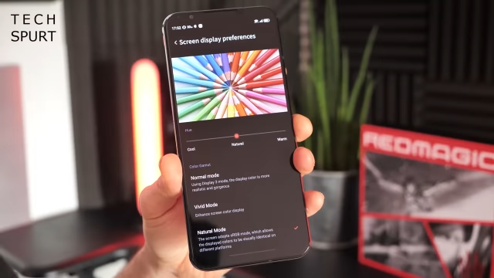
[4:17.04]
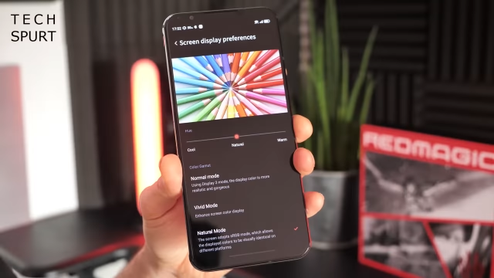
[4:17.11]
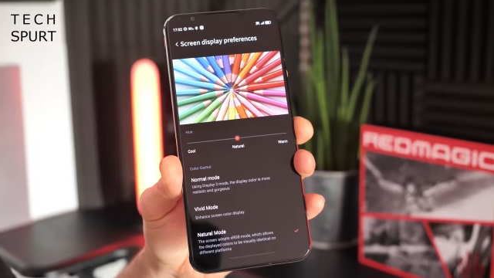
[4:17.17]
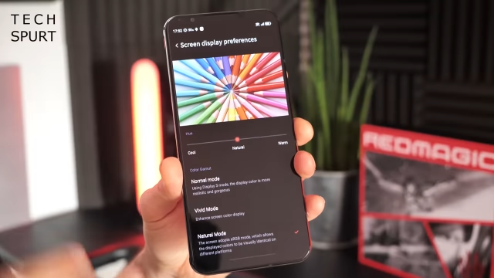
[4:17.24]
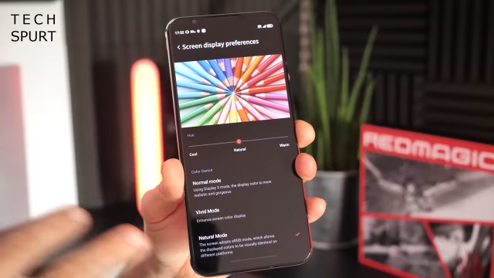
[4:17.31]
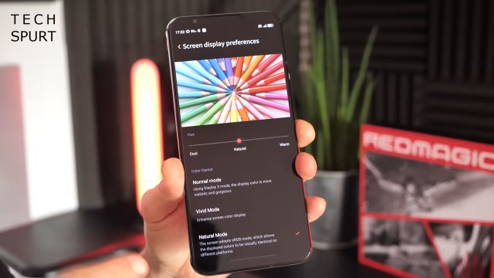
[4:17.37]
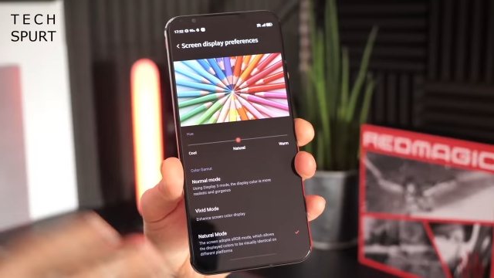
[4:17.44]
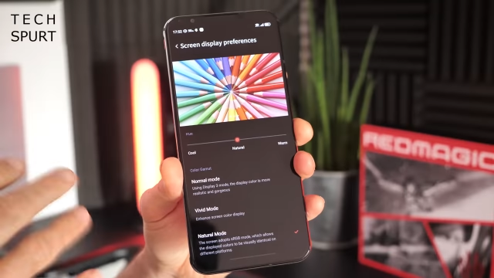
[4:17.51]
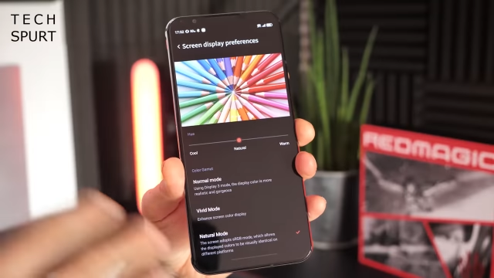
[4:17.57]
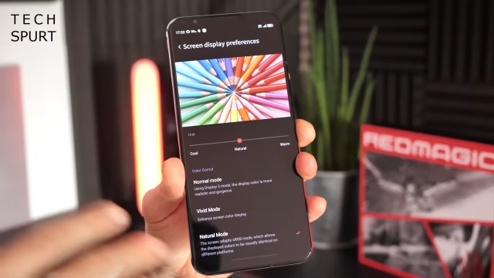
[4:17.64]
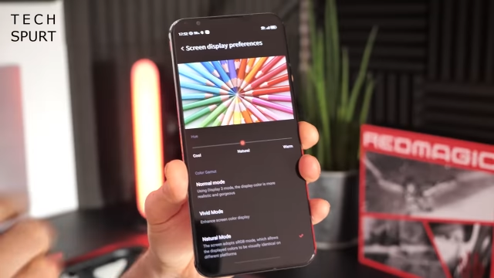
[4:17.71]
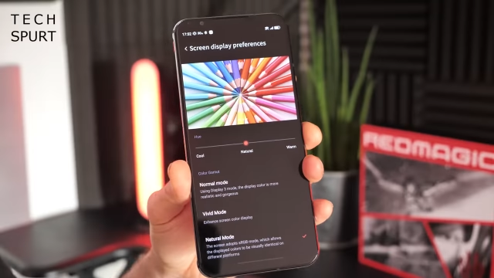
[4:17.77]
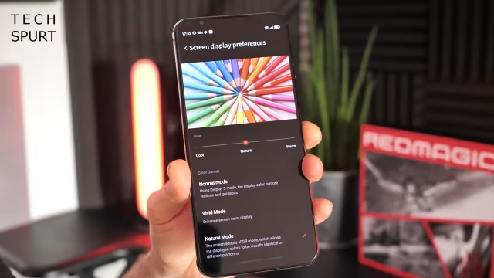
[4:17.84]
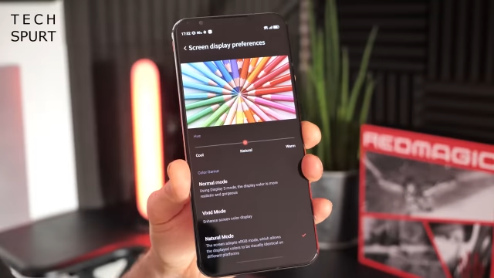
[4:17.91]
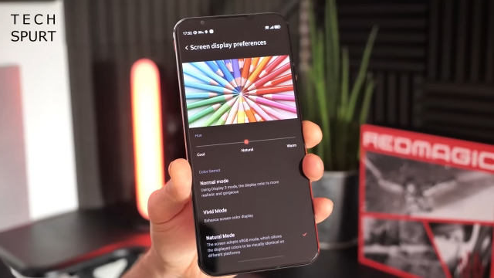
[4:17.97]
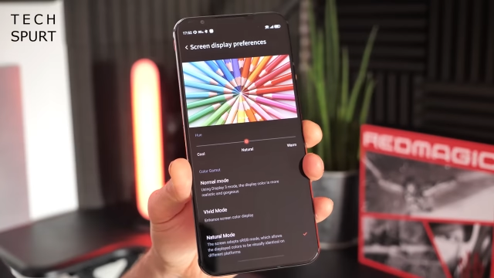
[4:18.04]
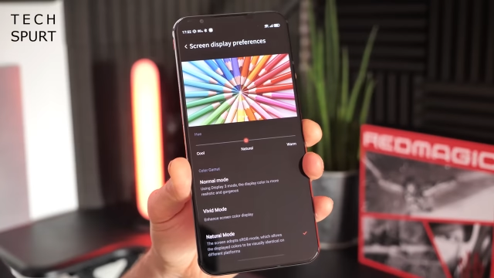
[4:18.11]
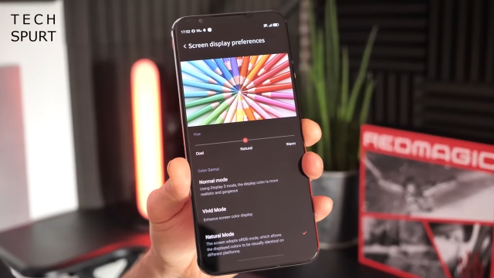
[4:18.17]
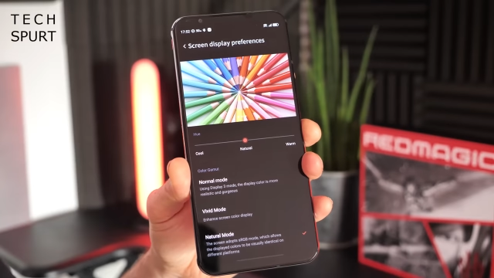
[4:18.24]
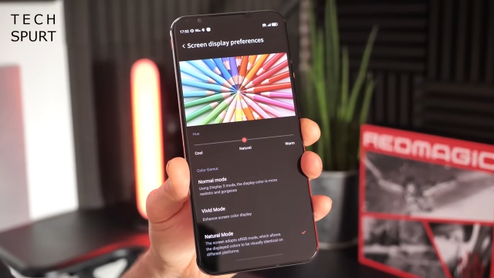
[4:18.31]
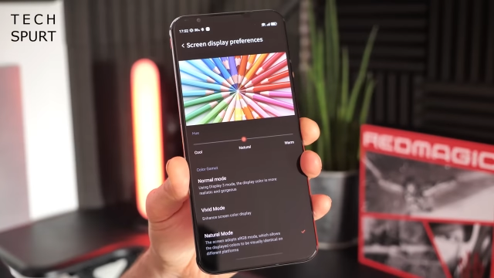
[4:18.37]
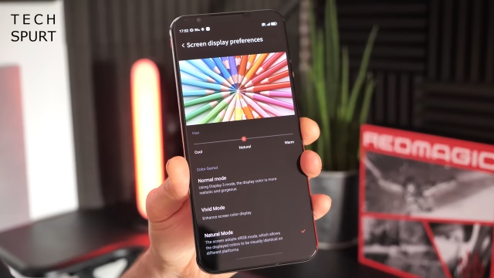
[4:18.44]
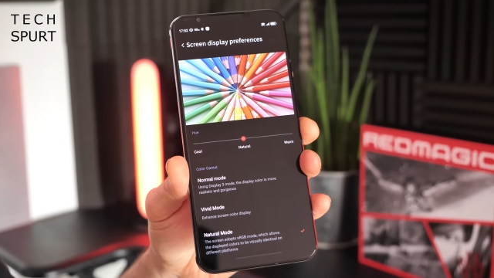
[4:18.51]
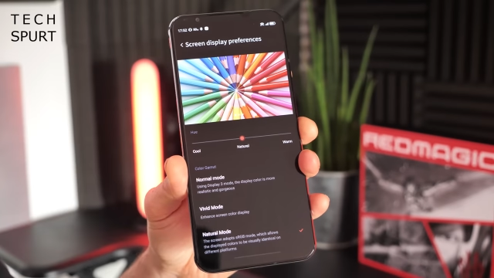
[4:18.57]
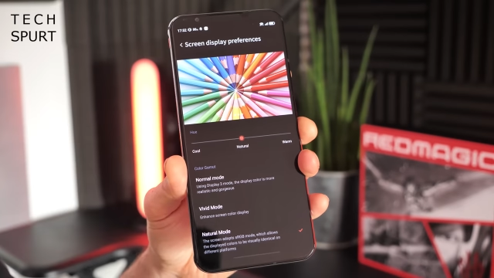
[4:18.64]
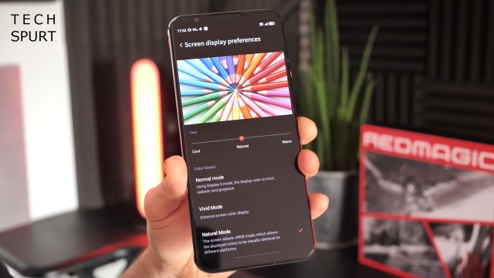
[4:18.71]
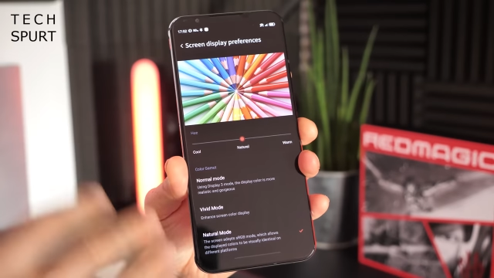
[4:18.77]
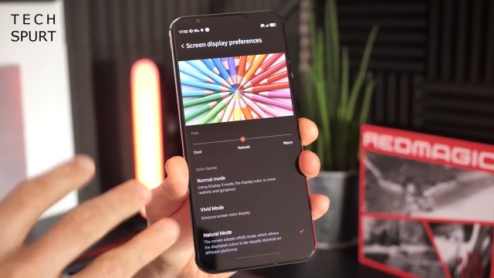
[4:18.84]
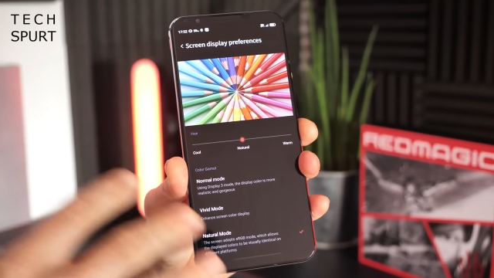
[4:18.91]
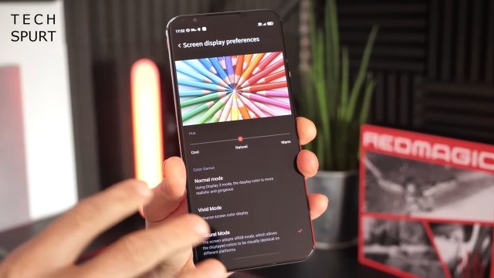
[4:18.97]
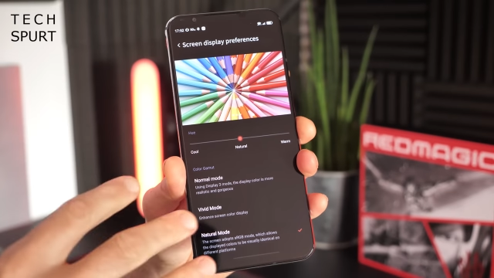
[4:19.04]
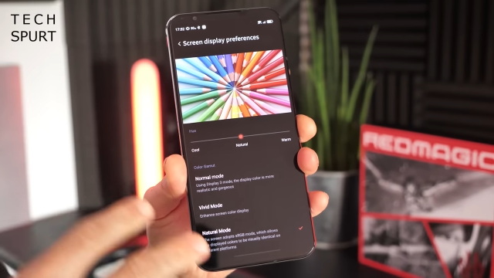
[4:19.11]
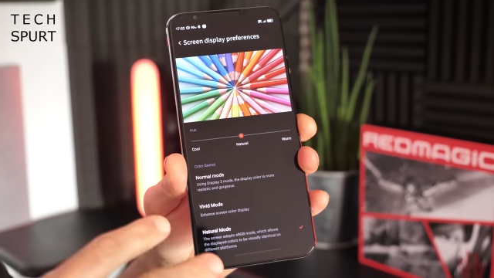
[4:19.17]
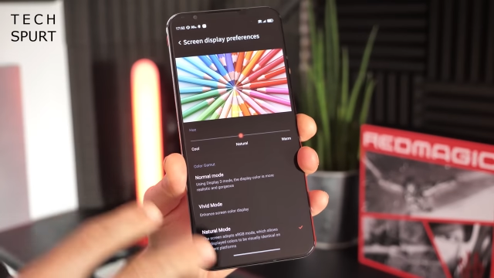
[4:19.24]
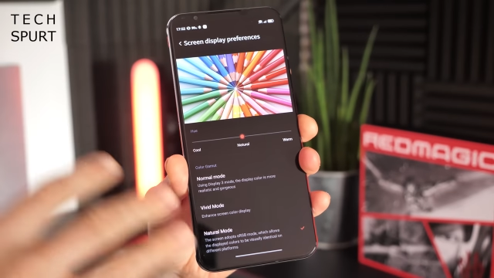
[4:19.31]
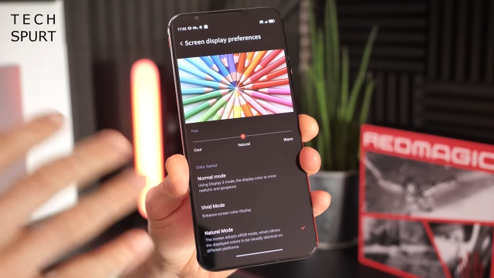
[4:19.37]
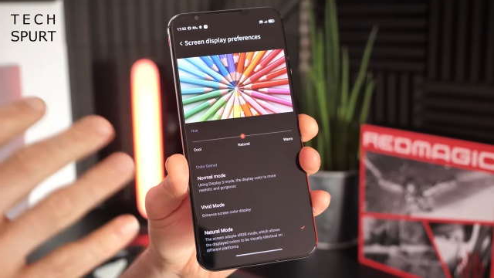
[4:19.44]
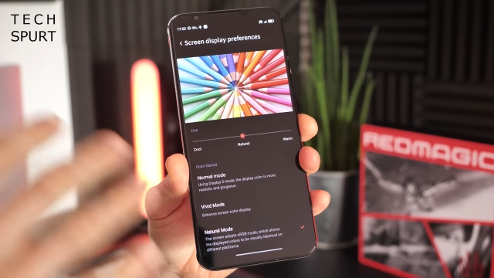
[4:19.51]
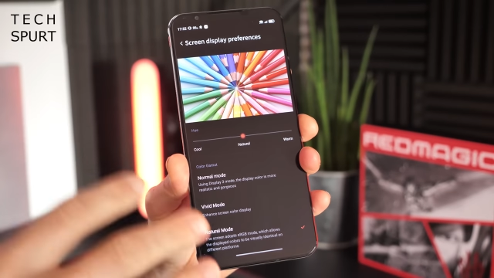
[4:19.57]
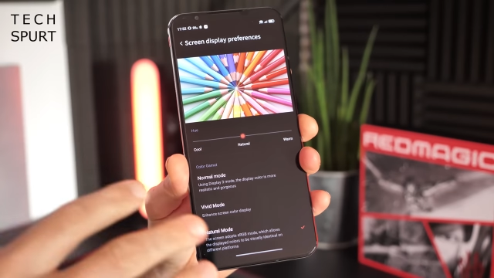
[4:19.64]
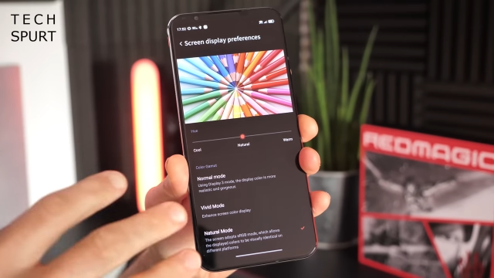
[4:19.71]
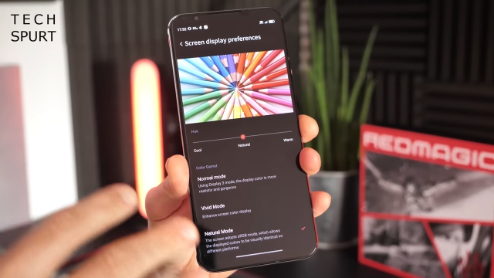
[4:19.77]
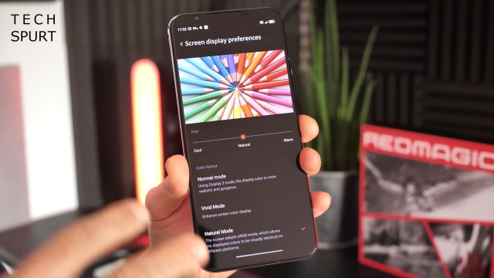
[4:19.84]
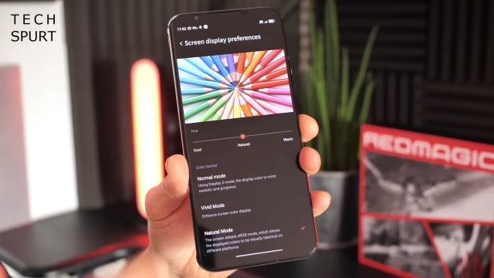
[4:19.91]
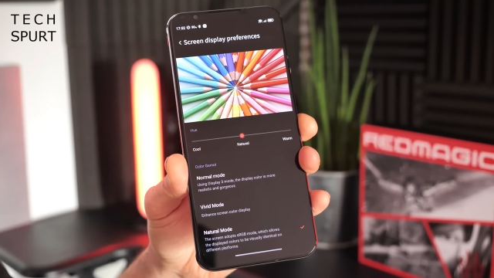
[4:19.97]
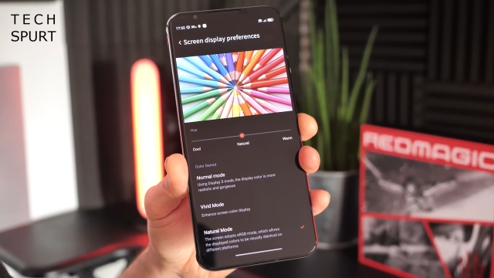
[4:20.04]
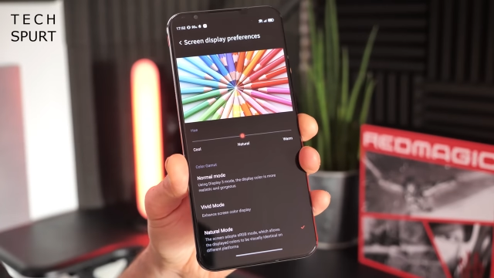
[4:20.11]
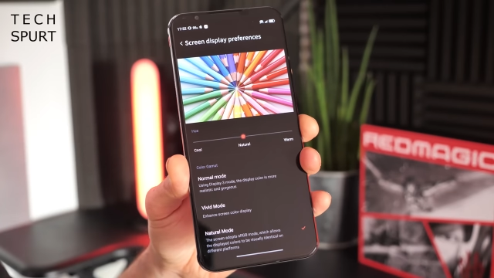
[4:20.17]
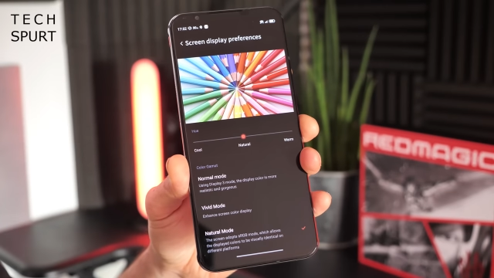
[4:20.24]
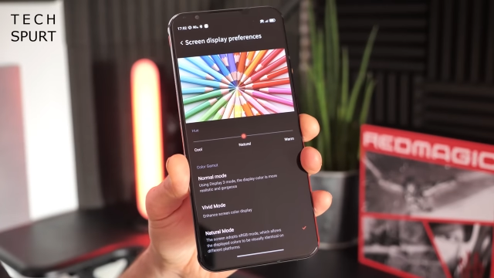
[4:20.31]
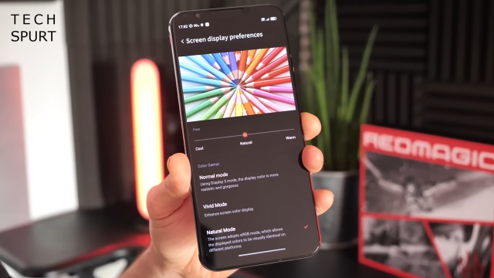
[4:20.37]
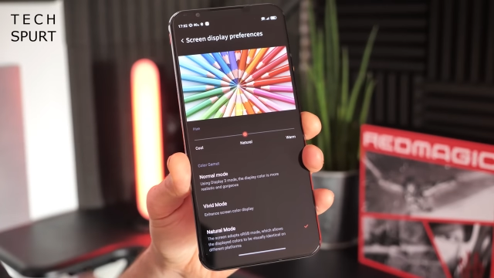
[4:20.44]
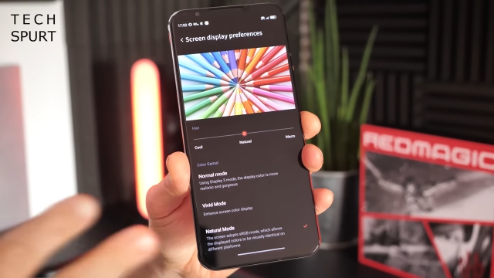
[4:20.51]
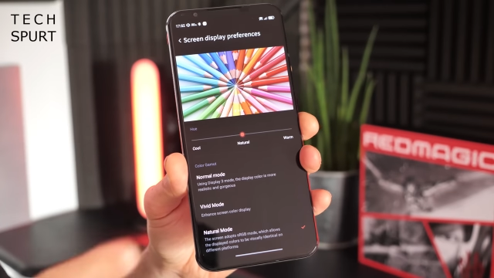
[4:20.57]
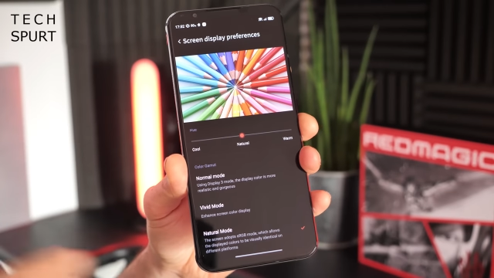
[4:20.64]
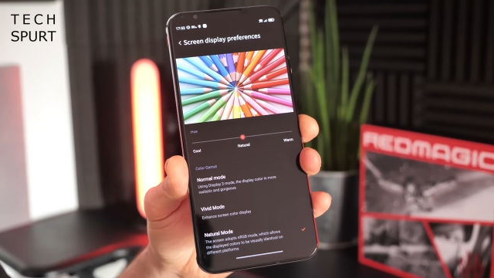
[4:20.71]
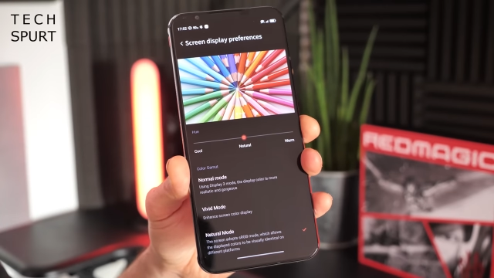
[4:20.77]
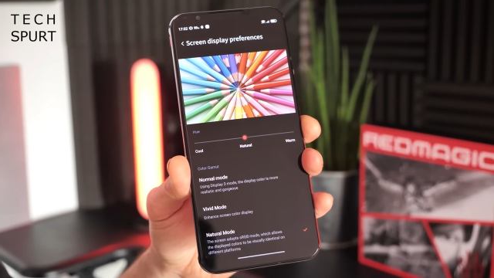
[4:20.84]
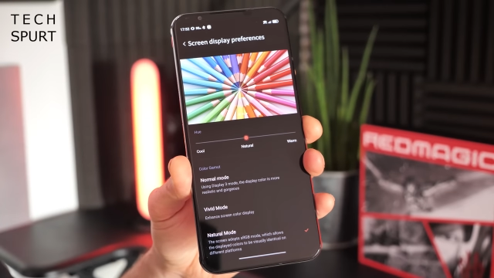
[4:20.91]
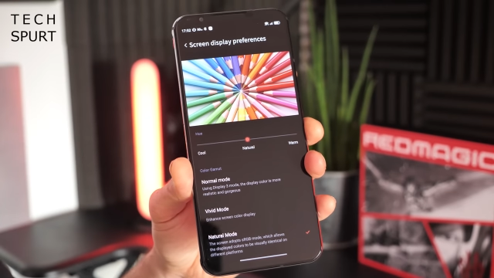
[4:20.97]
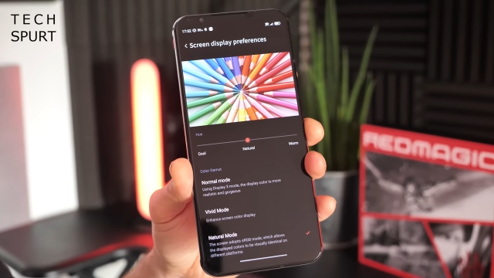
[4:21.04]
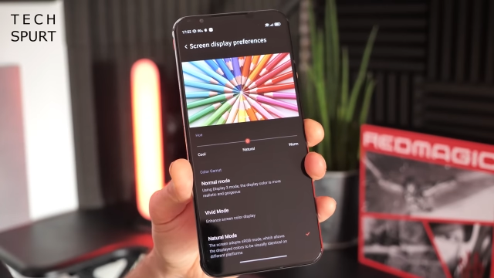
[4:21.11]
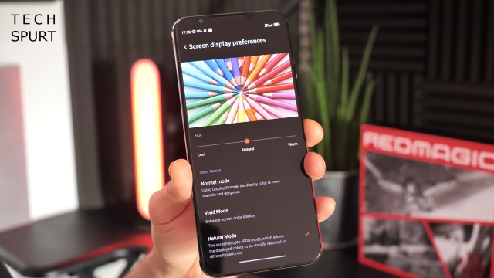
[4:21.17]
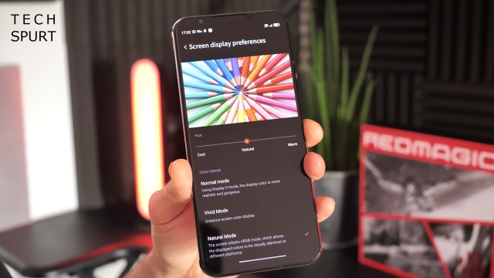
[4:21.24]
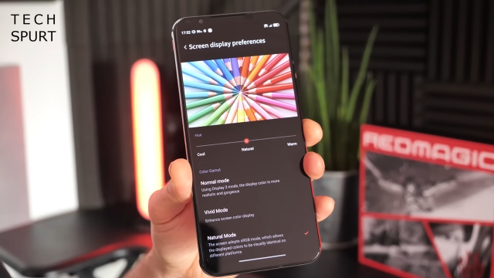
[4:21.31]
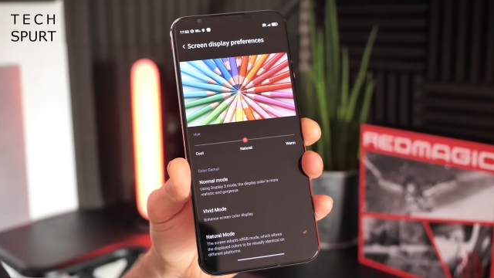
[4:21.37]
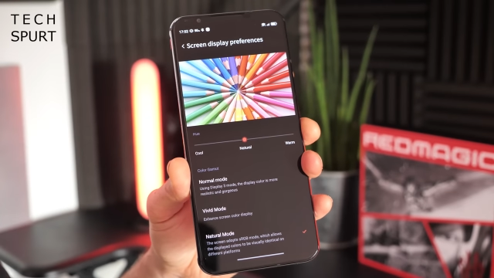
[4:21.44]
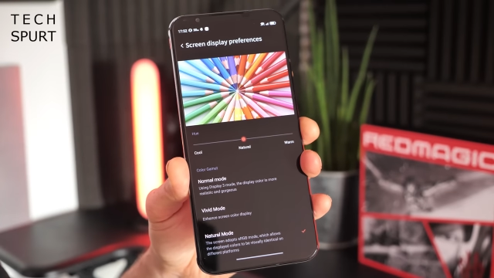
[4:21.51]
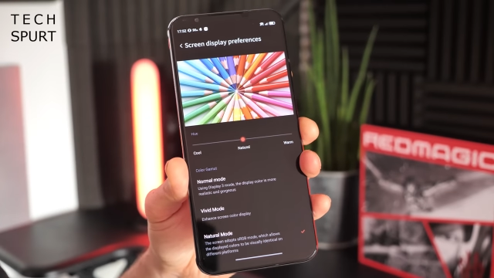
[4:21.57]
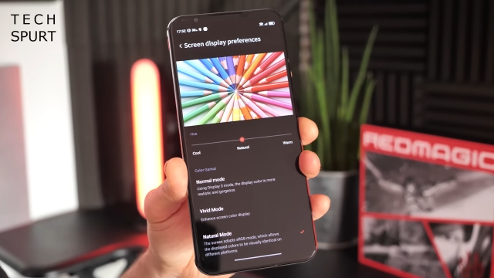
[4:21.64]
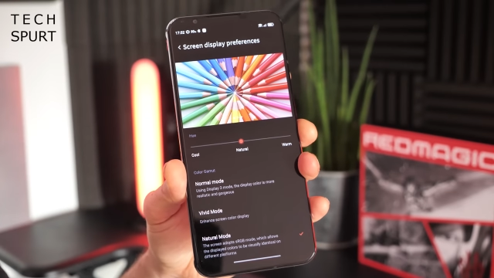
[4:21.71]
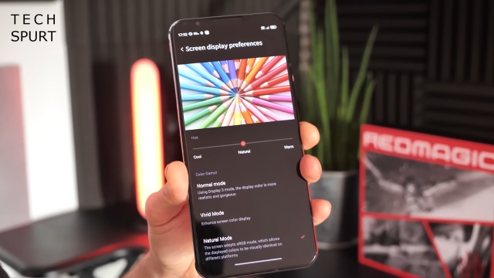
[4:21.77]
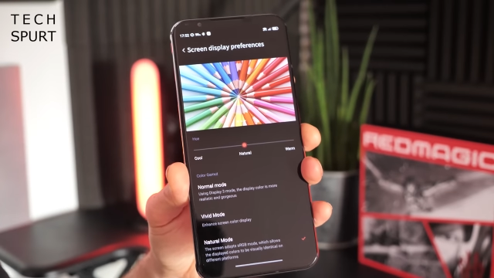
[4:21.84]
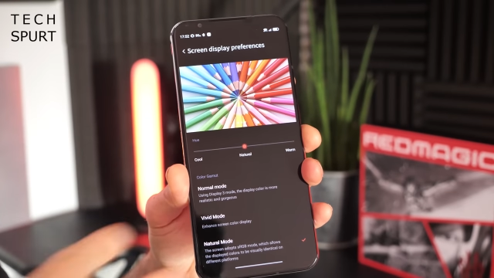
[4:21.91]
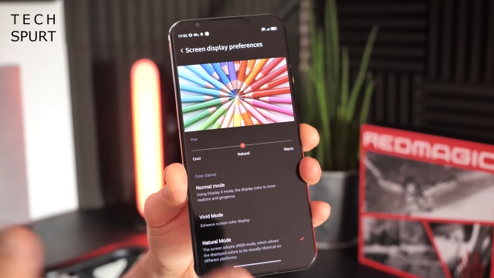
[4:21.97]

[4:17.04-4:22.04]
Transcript: No face is visible, so there are no lips to read.